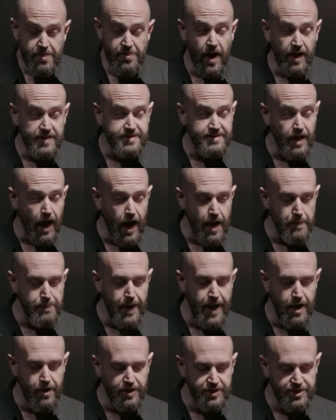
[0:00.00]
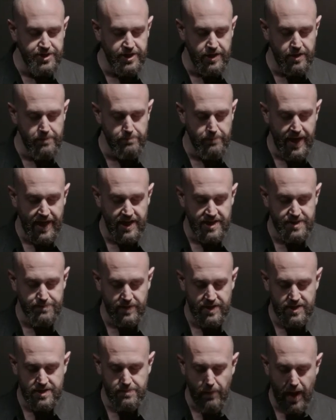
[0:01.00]
Thus I perish in
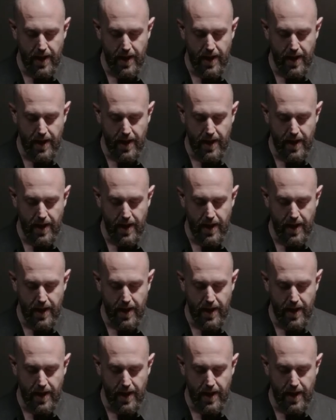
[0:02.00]
amazement,